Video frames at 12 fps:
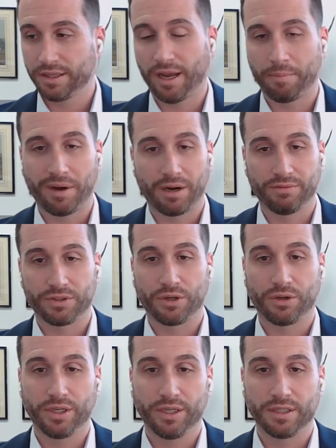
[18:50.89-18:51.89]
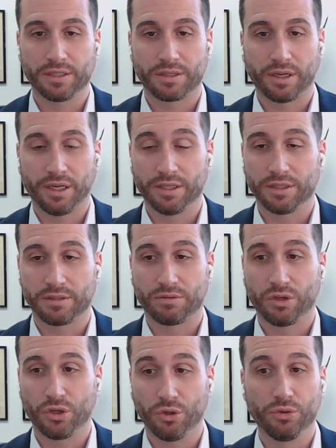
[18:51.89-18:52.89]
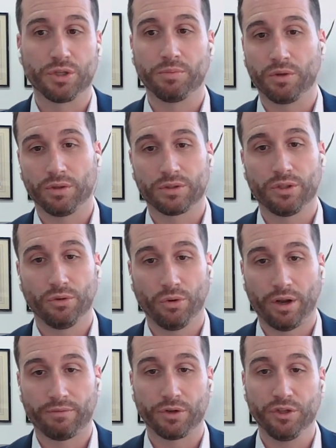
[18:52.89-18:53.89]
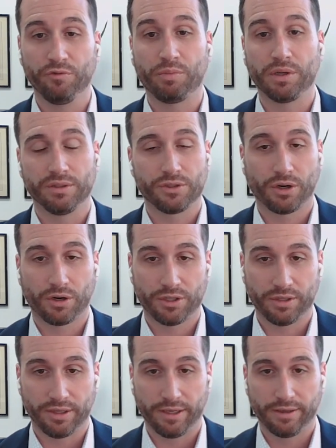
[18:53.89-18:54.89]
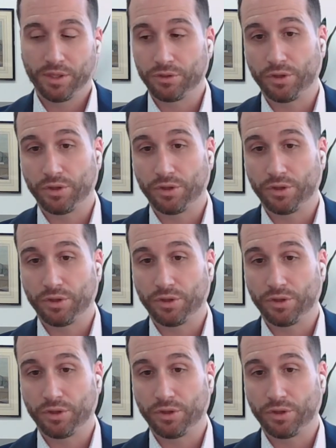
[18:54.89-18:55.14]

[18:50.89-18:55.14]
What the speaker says: that power of attorney is usable to whoever you put in charge of that.